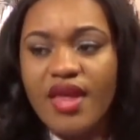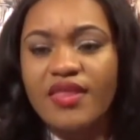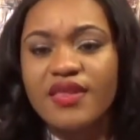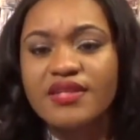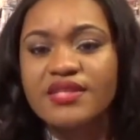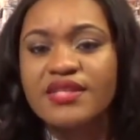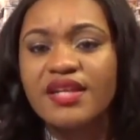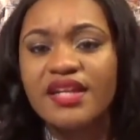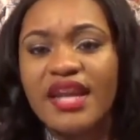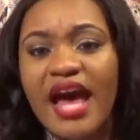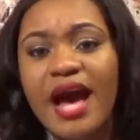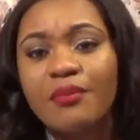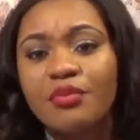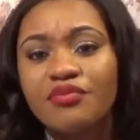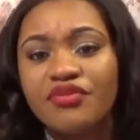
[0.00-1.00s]
this is a good
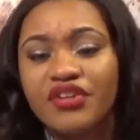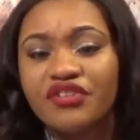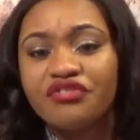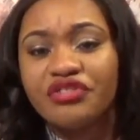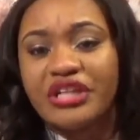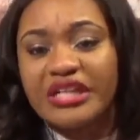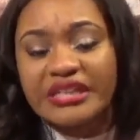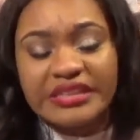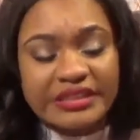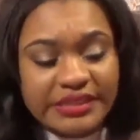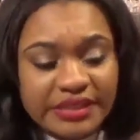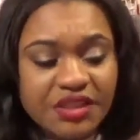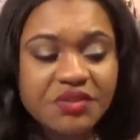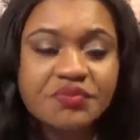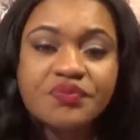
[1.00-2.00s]
album for the
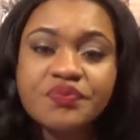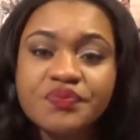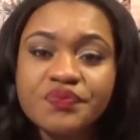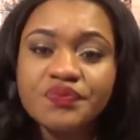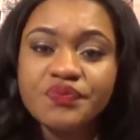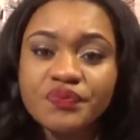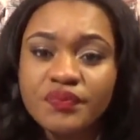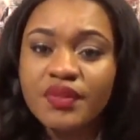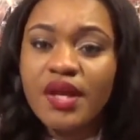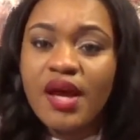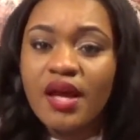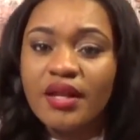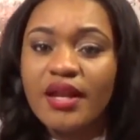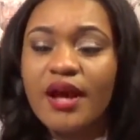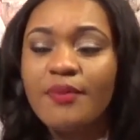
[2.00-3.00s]
freaks.
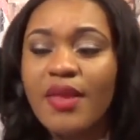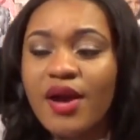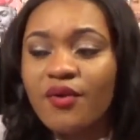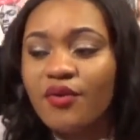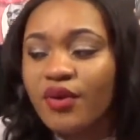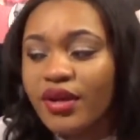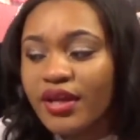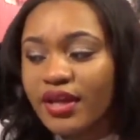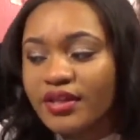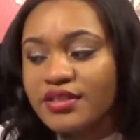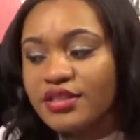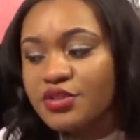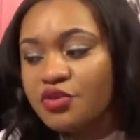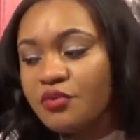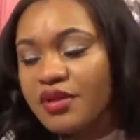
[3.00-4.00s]
Now I'm not going to get
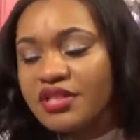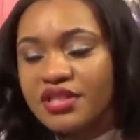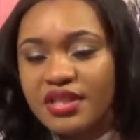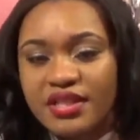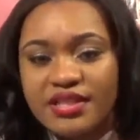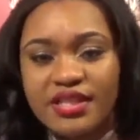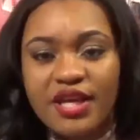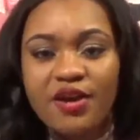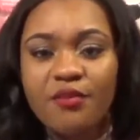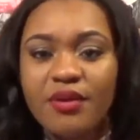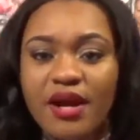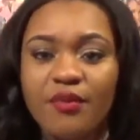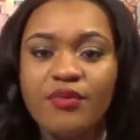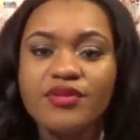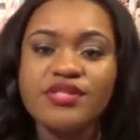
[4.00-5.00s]
into too much detail, but
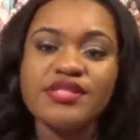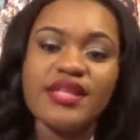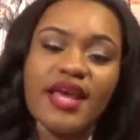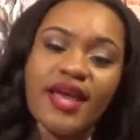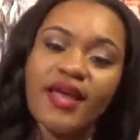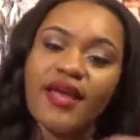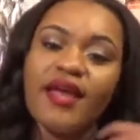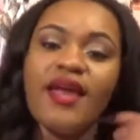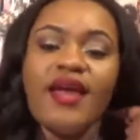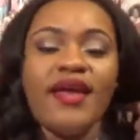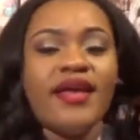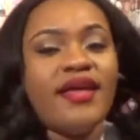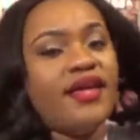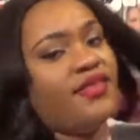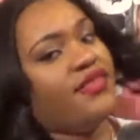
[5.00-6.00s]
I will say
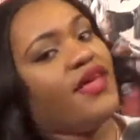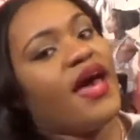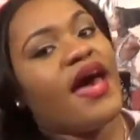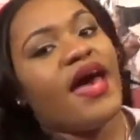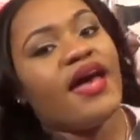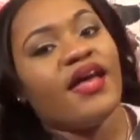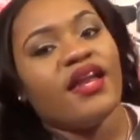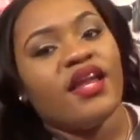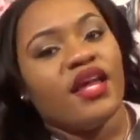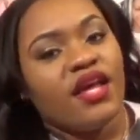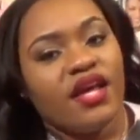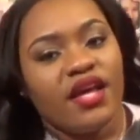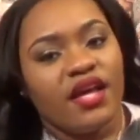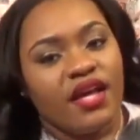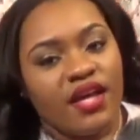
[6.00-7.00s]
that,
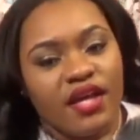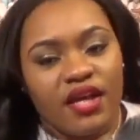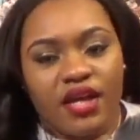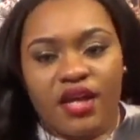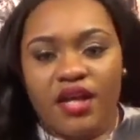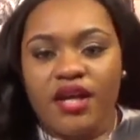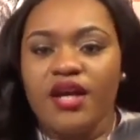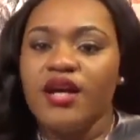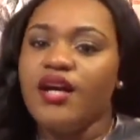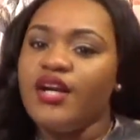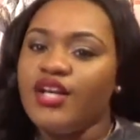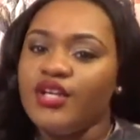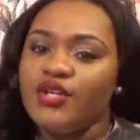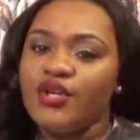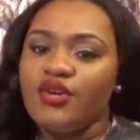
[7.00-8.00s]

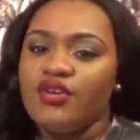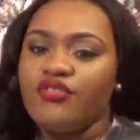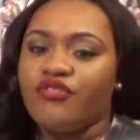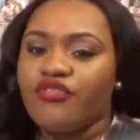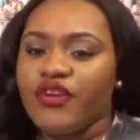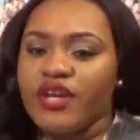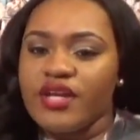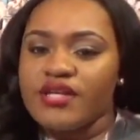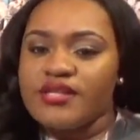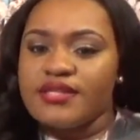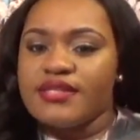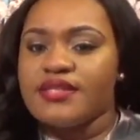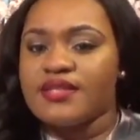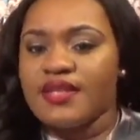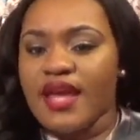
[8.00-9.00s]
you know, the
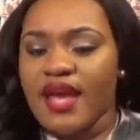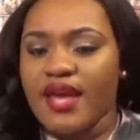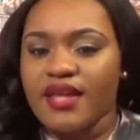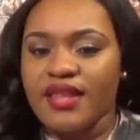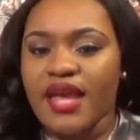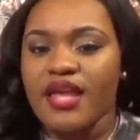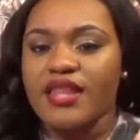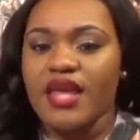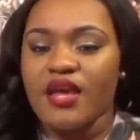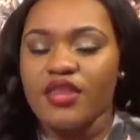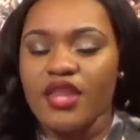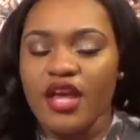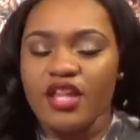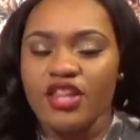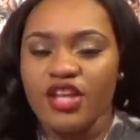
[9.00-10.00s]
freaks,
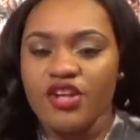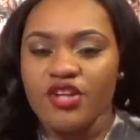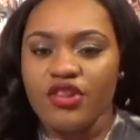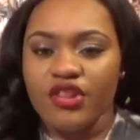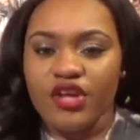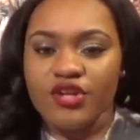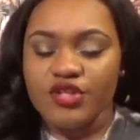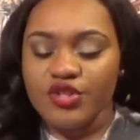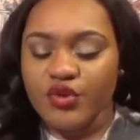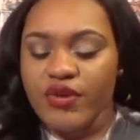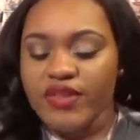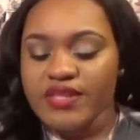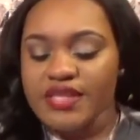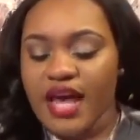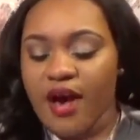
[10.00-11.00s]
they'll enjoy
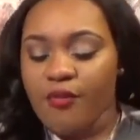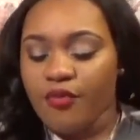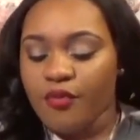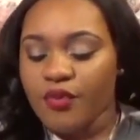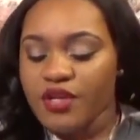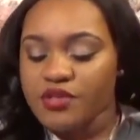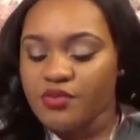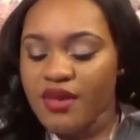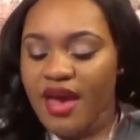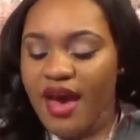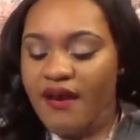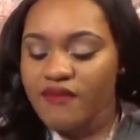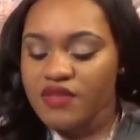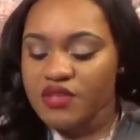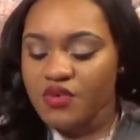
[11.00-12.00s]
this album because we
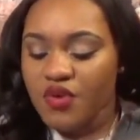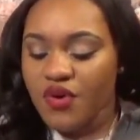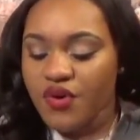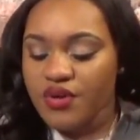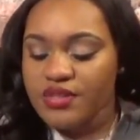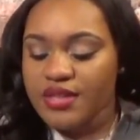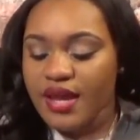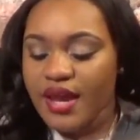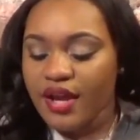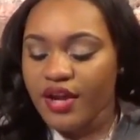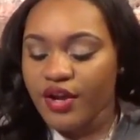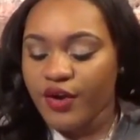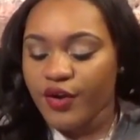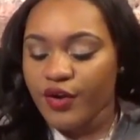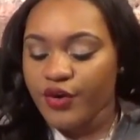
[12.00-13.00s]
have songs
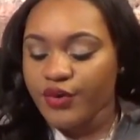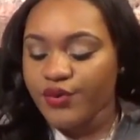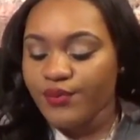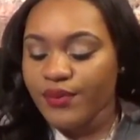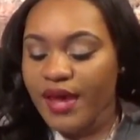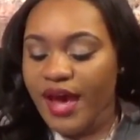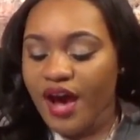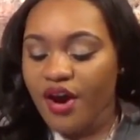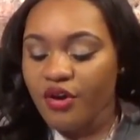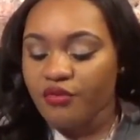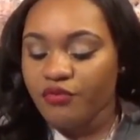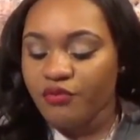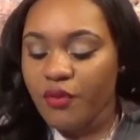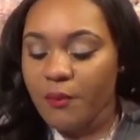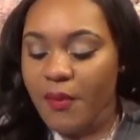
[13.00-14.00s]
like Girl You
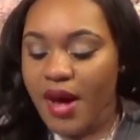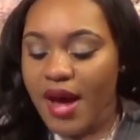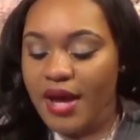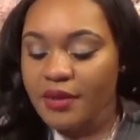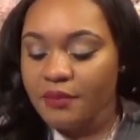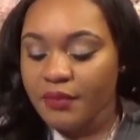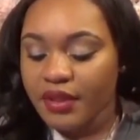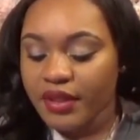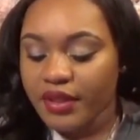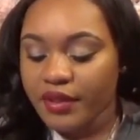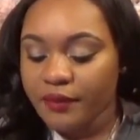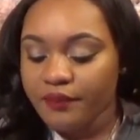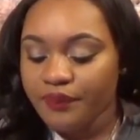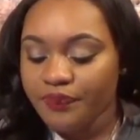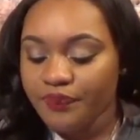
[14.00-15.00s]
Loud, Remind Me,